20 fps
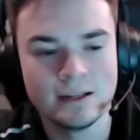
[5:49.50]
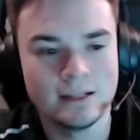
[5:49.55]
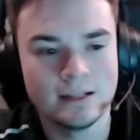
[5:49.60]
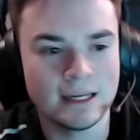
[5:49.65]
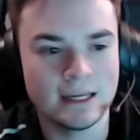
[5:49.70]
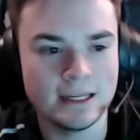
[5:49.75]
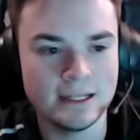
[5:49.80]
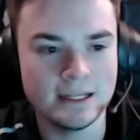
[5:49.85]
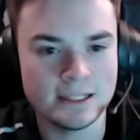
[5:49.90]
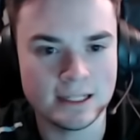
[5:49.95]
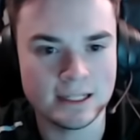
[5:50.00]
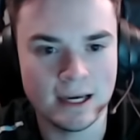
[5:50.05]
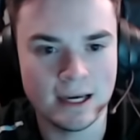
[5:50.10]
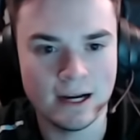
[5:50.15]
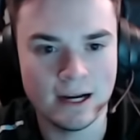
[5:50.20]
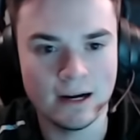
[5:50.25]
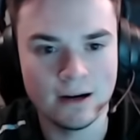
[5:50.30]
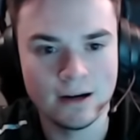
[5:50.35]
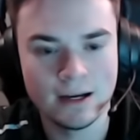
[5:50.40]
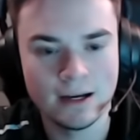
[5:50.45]
Like he doesn't
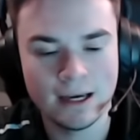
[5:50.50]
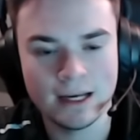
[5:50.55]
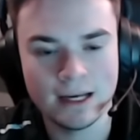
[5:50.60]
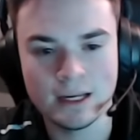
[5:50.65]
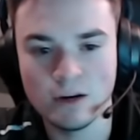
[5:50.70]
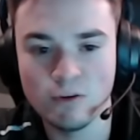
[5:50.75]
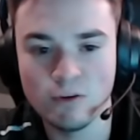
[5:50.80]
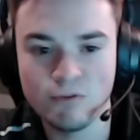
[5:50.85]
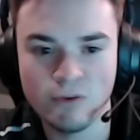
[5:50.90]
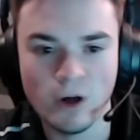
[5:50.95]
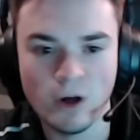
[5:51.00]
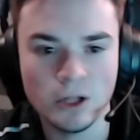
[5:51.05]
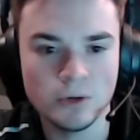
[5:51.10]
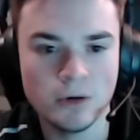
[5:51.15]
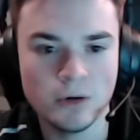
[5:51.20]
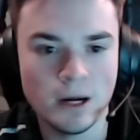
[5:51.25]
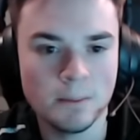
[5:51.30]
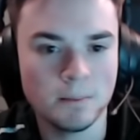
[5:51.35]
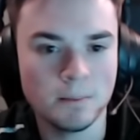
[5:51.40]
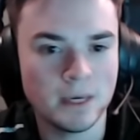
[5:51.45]
care, and he'll
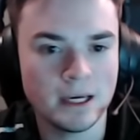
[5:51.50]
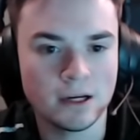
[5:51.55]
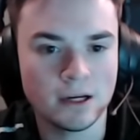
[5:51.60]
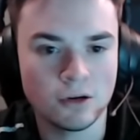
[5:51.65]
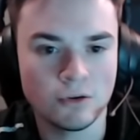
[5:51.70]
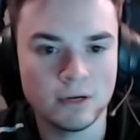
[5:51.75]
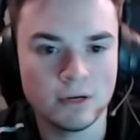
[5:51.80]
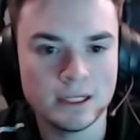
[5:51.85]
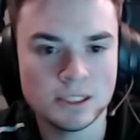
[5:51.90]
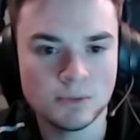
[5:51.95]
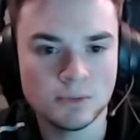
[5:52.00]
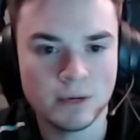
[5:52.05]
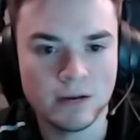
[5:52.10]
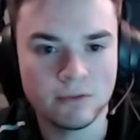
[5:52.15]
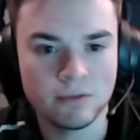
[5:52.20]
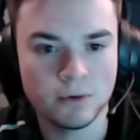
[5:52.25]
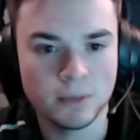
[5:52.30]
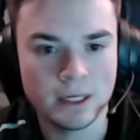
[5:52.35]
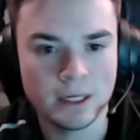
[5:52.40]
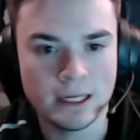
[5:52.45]
follow up me and Chris
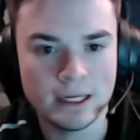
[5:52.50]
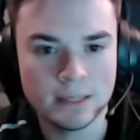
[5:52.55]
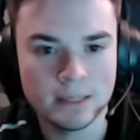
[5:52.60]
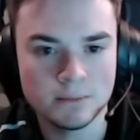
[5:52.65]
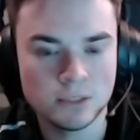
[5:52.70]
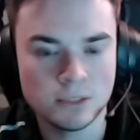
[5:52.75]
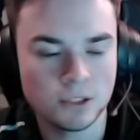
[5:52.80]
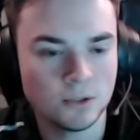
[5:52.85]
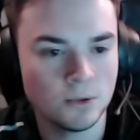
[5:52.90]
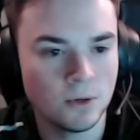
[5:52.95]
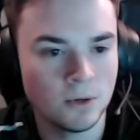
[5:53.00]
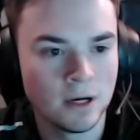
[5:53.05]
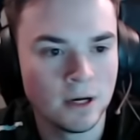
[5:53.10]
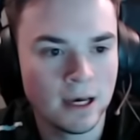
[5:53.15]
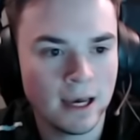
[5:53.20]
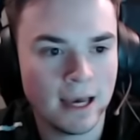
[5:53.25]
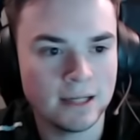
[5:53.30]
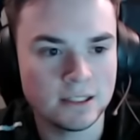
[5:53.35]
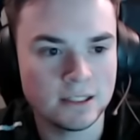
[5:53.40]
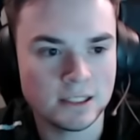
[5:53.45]
whenever we need him to,
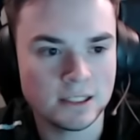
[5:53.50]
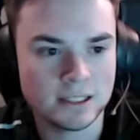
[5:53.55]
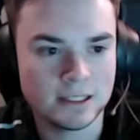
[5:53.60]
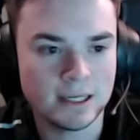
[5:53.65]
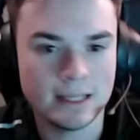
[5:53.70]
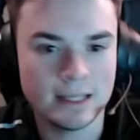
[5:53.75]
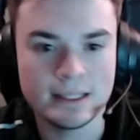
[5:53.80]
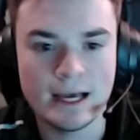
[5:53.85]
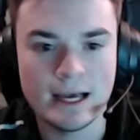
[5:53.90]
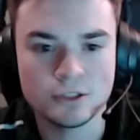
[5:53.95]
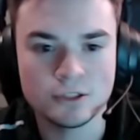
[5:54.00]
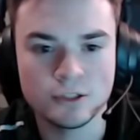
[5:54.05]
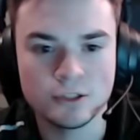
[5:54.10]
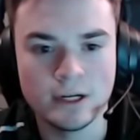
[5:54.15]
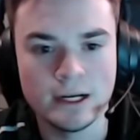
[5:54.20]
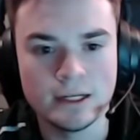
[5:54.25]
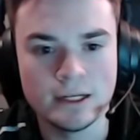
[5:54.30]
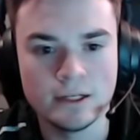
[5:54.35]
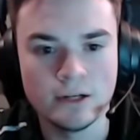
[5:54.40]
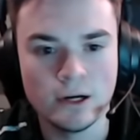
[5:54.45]
and just get that
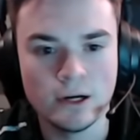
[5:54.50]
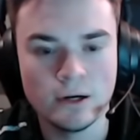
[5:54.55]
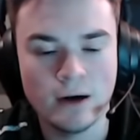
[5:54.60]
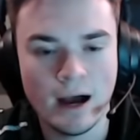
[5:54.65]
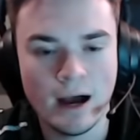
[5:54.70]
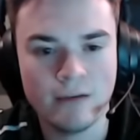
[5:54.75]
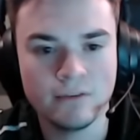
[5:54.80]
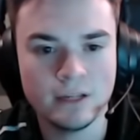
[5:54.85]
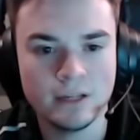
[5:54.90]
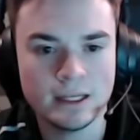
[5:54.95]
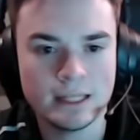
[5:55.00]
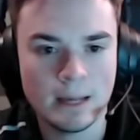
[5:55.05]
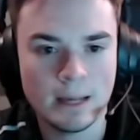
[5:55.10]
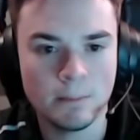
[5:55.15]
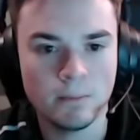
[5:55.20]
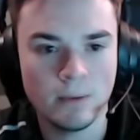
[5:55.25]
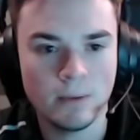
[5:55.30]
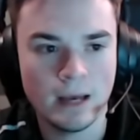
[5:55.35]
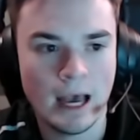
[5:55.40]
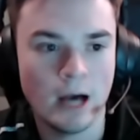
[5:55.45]
trade. You know, I feel like that
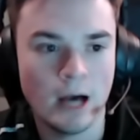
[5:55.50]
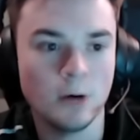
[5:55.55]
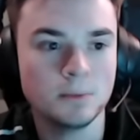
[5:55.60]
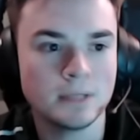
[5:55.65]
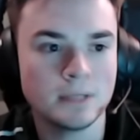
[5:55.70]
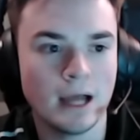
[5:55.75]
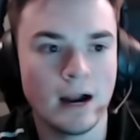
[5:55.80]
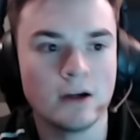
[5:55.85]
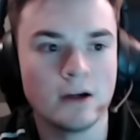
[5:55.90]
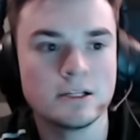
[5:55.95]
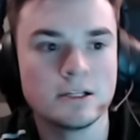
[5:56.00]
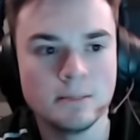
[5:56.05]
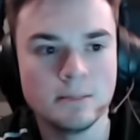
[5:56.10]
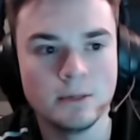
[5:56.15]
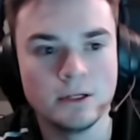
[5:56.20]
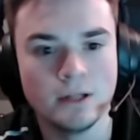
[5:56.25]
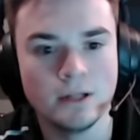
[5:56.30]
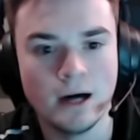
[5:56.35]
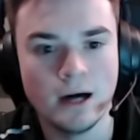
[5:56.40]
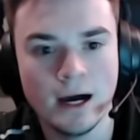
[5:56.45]
helped our
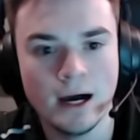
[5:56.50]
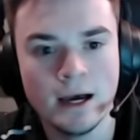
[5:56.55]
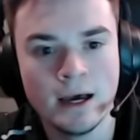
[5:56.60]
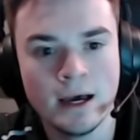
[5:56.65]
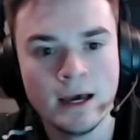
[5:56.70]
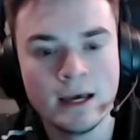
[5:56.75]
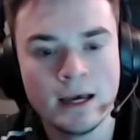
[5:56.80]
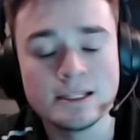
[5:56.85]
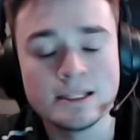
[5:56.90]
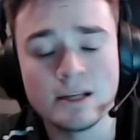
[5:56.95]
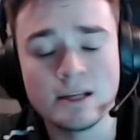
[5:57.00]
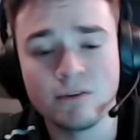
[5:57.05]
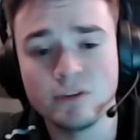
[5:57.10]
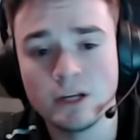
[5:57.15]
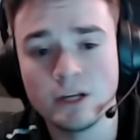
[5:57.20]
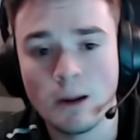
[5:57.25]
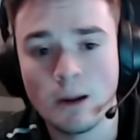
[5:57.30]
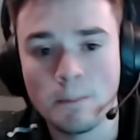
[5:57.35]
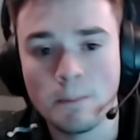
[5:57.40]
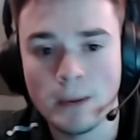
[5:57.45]
team a lot because I feel
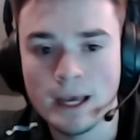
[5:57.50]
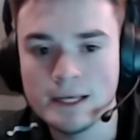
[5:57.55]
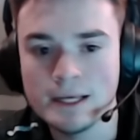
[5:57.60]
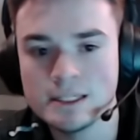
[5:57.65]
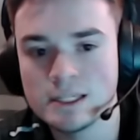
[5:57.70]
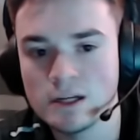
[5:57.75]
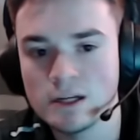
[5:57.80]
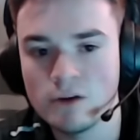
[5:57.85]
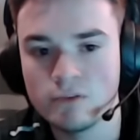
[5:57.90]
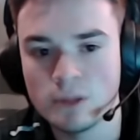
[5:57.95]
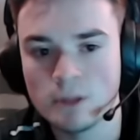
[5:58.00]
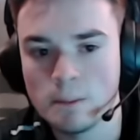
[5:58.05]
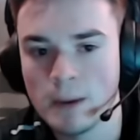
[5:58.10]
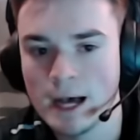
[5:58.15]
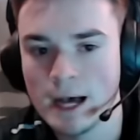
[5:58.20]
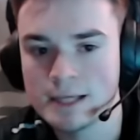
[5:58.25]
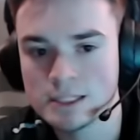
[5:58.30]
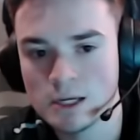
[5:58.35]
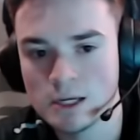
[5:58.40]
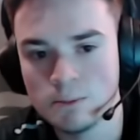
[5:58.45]
like our pacing over the
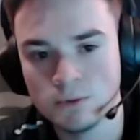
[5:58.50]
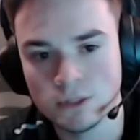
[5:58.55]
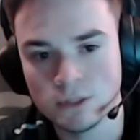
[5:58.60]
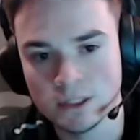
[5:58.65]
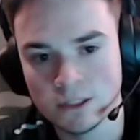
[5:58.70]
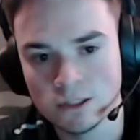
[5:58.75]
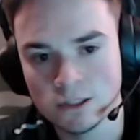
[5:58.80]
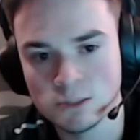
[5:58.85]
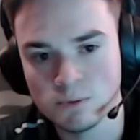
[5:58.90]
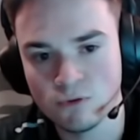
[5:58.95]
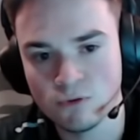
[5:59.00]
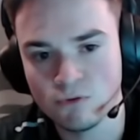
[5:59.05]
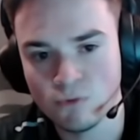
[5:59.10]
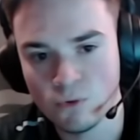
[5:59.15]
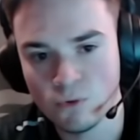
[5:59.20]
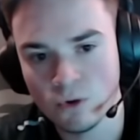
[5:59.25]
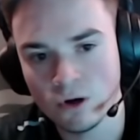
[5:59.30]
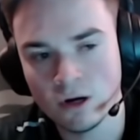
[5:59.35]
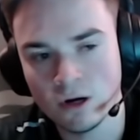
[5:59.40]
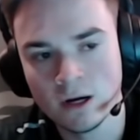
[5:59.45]
past couple years
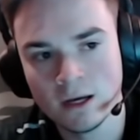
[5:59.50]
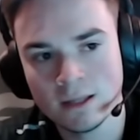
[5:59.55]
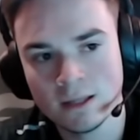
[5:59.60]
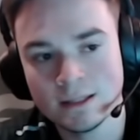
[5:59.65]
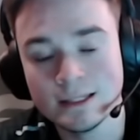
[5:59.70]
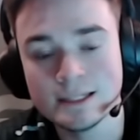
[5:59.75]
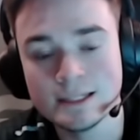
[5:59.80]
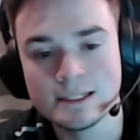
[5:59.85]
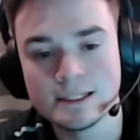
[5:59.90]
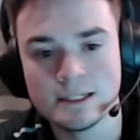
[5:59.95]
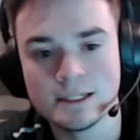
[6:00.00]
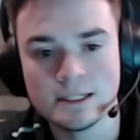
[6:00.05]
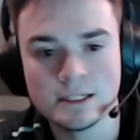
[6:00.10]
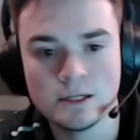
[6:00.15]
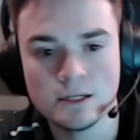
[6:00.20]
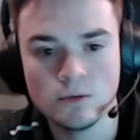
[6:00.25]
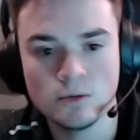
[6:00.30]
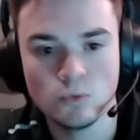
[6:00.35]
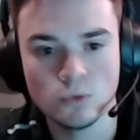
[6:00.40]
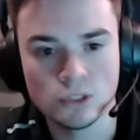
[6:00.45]
before this
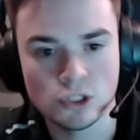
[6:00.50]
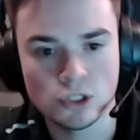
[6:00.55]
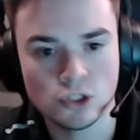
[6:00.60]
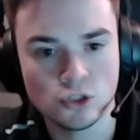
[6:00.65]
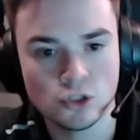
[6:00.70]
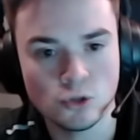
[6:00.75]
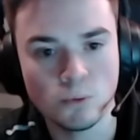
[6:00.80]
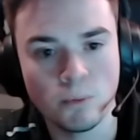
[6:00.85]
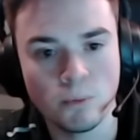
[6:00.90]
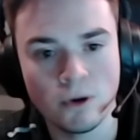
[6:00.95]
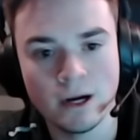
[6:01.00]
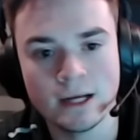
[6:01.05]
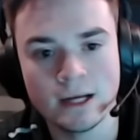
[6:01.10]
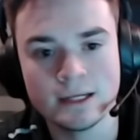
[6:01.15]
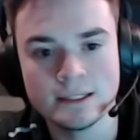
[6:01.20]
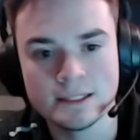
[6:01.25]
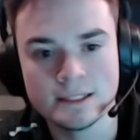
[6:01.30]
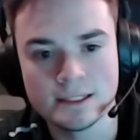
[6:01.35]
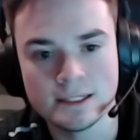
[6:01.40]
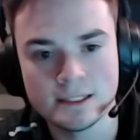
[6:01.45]
season was super
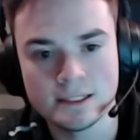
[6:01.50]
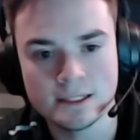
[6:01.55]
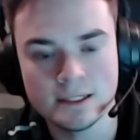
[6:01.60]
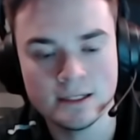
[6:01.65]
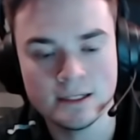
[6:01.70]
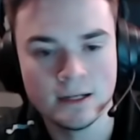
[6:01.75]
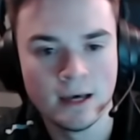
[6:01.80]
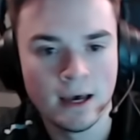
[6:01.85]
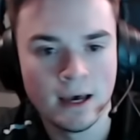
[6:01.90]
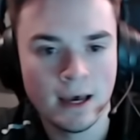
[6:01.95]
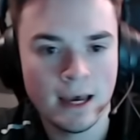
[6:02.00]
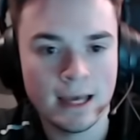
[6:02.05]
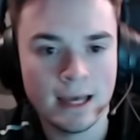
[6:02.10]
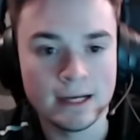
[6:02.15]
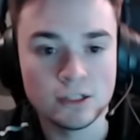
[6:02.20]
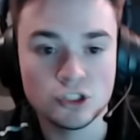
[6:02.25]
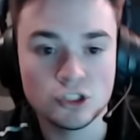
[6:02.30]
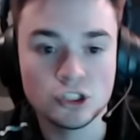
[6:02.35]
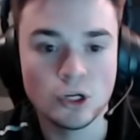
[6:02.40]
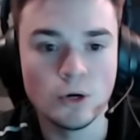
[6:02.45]
inconsistent,
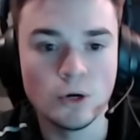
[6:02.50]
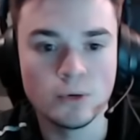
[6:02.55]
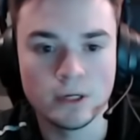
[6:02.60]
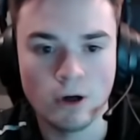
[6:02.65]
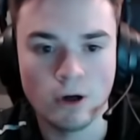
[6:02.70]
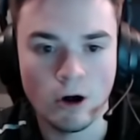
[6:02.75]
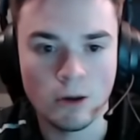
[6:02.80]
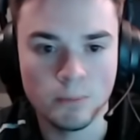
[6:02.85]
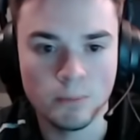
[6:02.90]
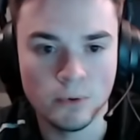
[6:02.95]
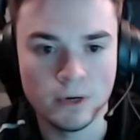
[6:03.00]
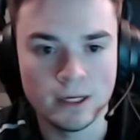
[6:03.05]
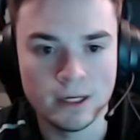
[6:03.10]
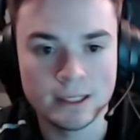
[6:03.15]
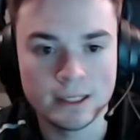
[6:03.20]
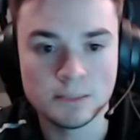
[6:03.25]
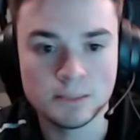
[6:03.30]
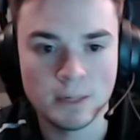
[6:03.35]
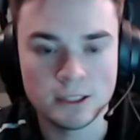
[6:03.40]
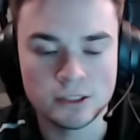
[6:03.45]
and it showed in
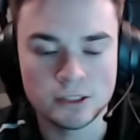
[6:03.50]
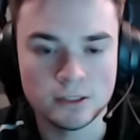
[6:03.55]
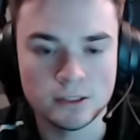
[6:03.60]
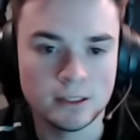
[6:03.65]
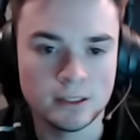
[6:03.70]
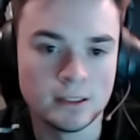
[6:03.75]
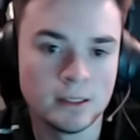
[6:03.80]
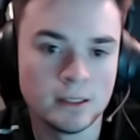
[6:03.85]
Hardpoint especially.